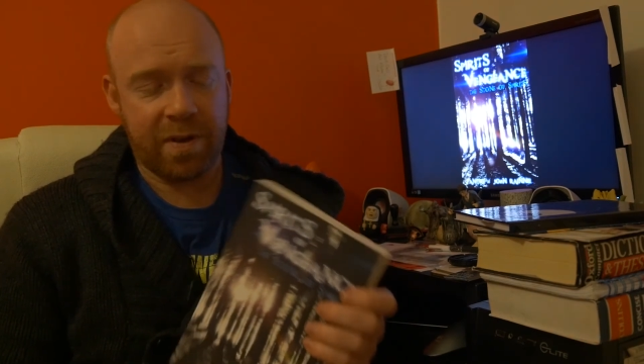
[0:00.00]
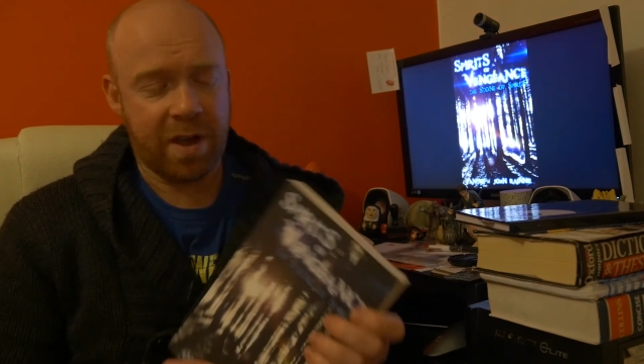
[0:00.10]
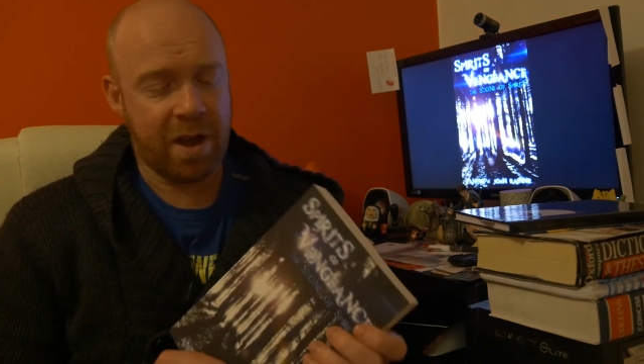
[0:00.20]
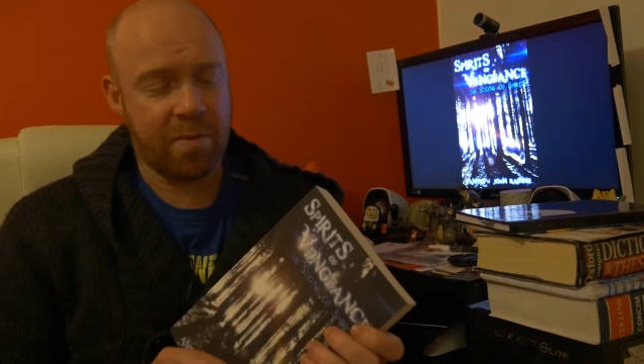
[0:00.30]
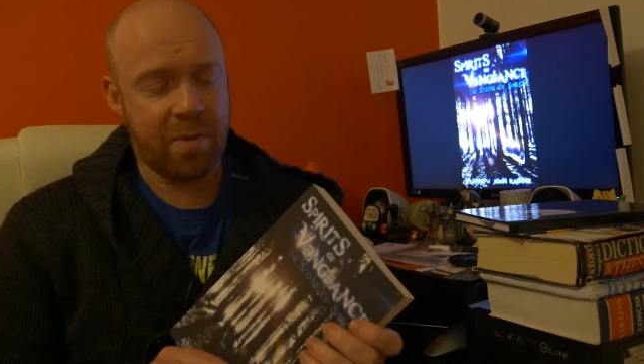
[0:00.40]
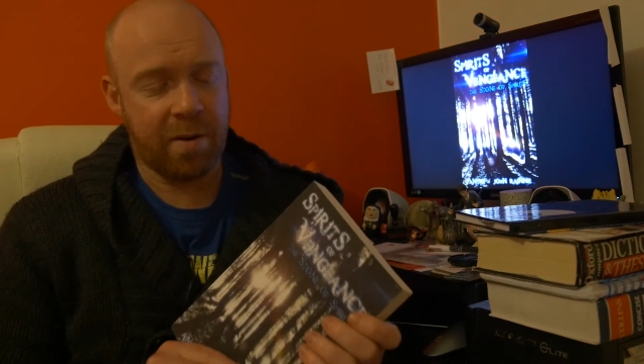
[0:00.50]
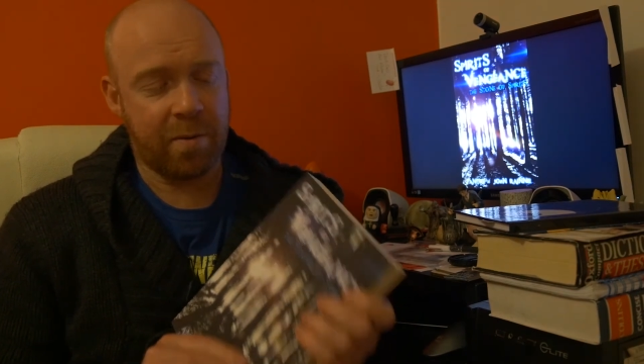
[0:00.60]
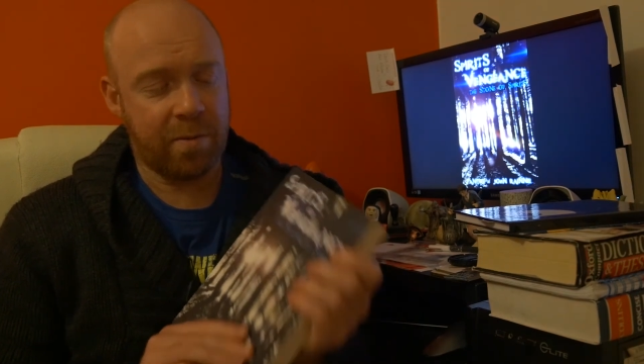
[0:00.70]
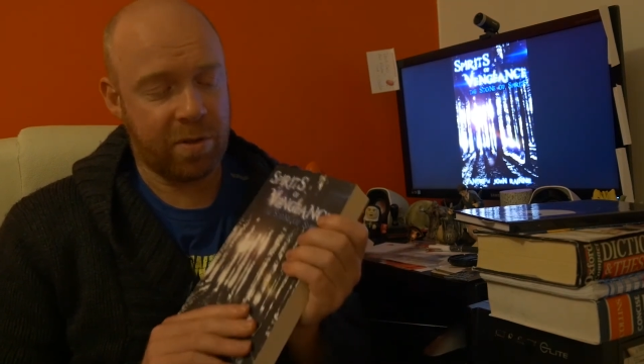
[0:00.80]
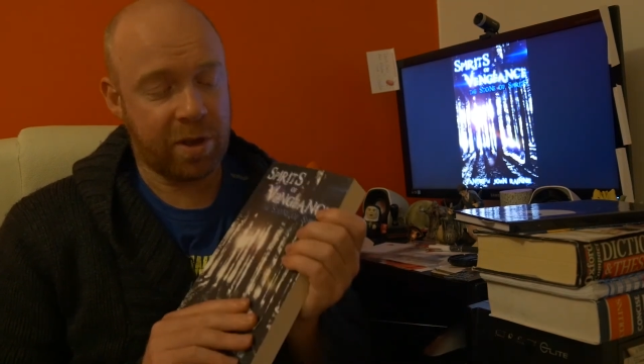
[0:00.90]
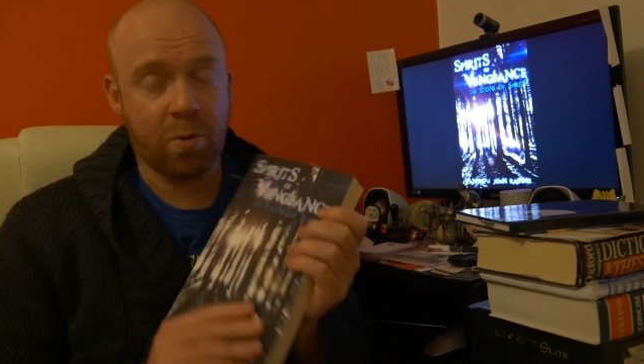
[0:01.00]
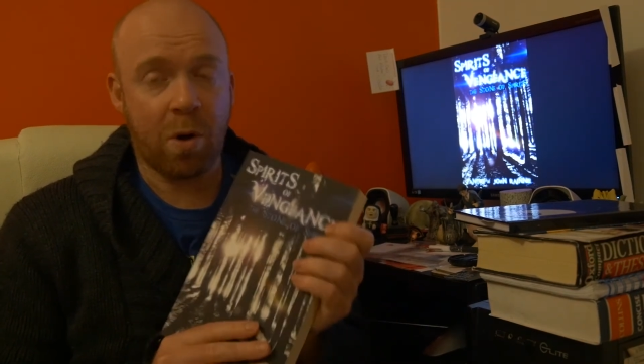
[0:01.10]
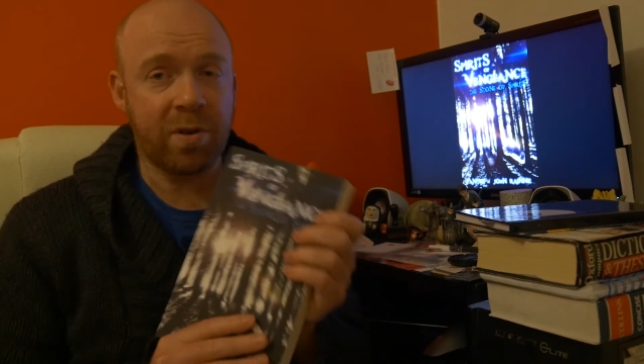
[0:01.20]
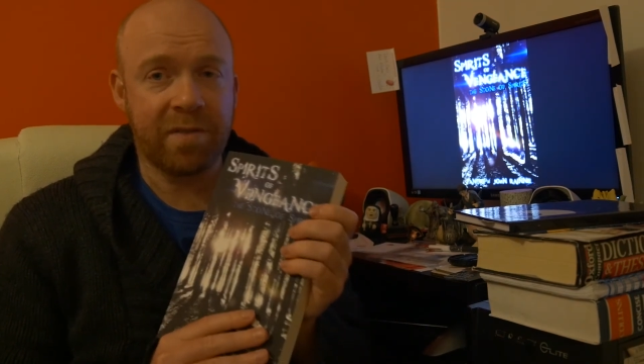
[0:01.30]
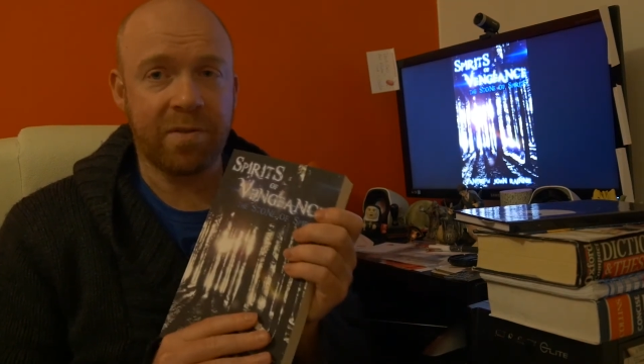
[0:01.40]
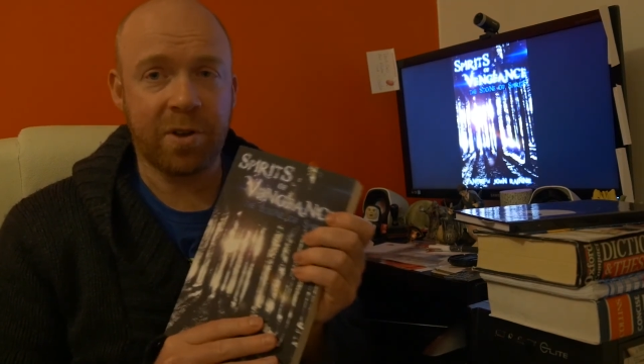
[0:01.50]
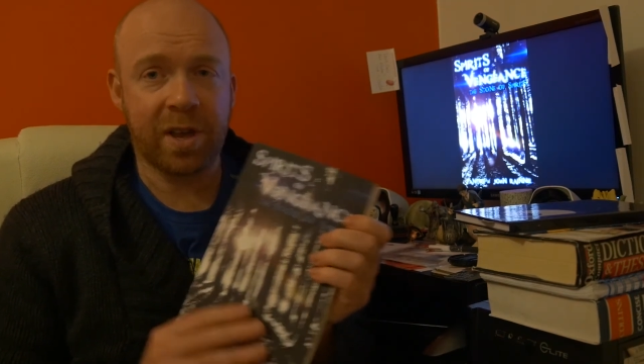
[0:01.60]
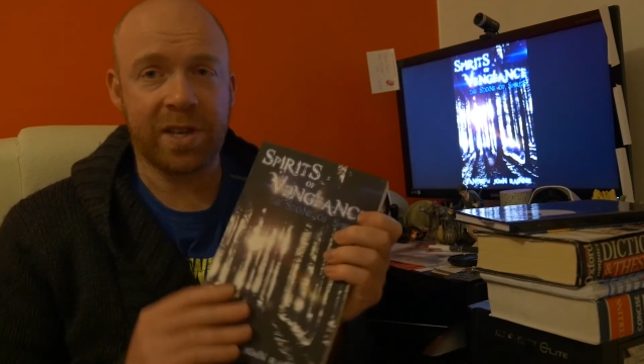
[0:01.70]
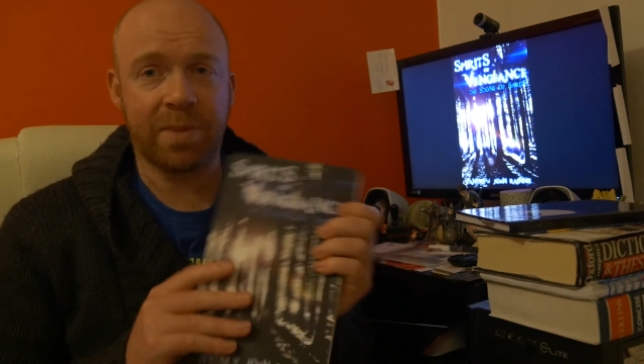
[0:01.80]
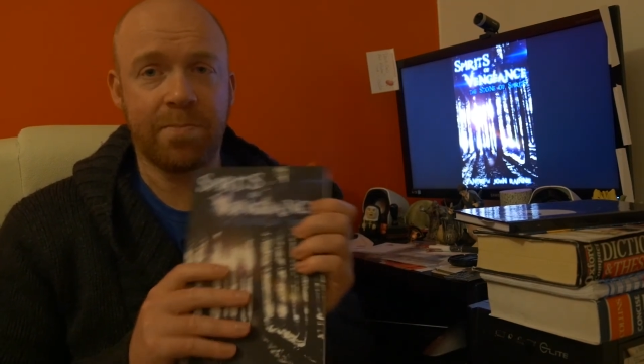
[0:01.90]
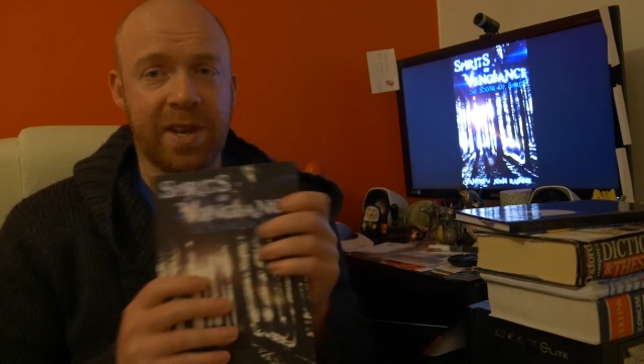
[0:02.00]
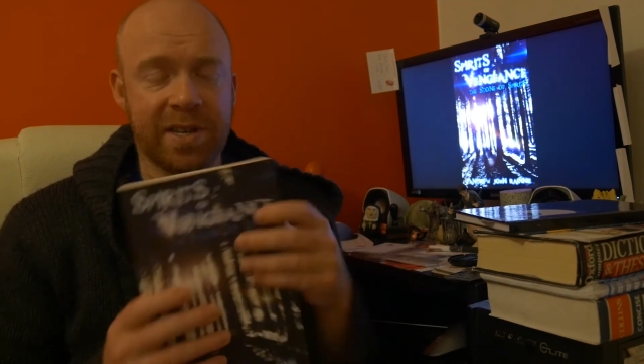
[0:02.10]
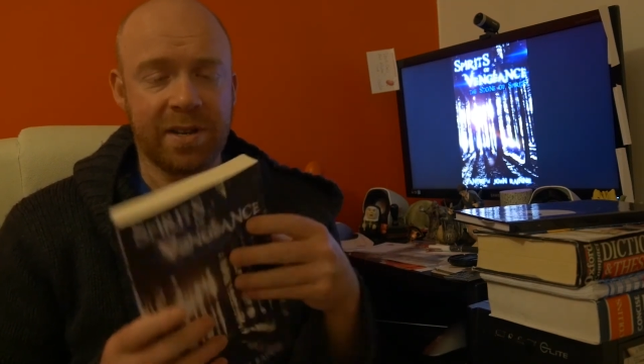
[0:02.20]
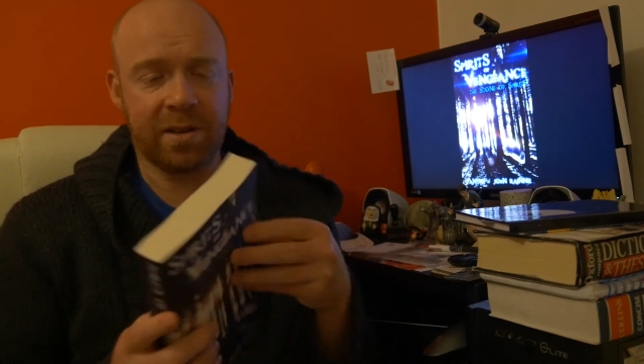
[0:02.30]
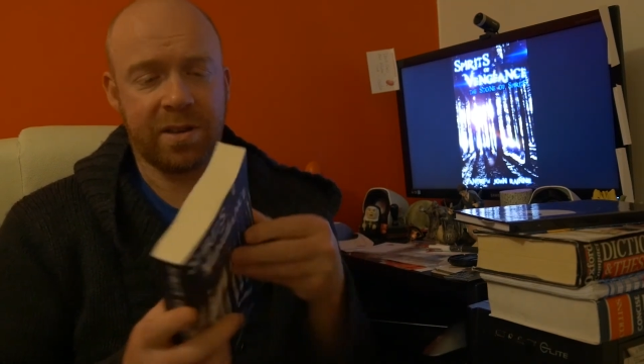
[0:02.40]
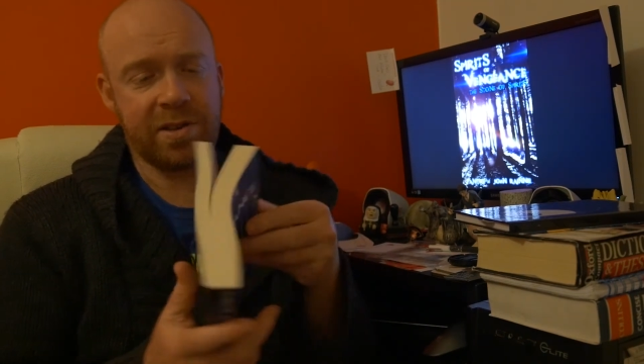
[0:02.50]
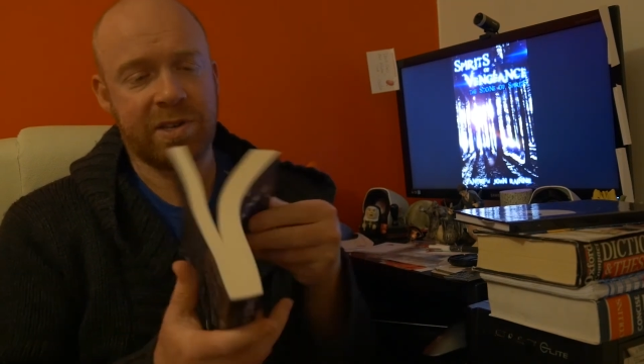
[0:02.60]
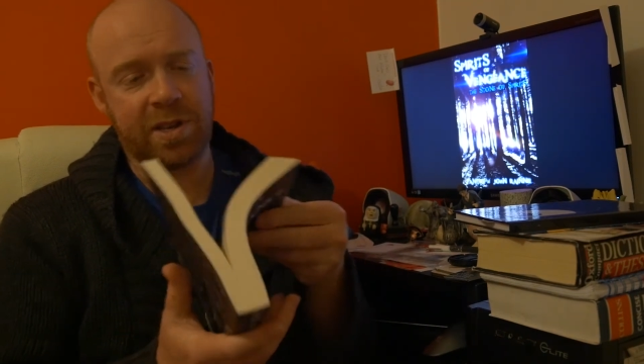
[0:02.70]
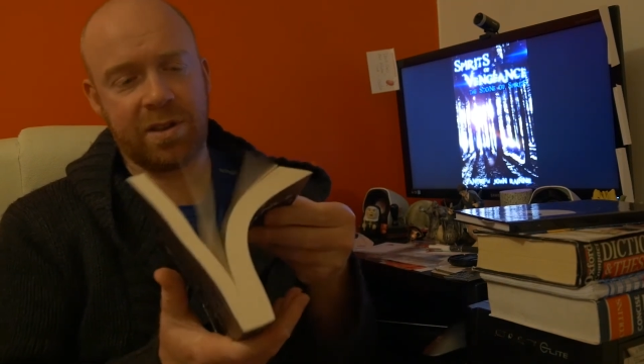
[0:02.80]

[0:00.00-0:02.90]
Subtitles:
the quality of the book is amazing. It's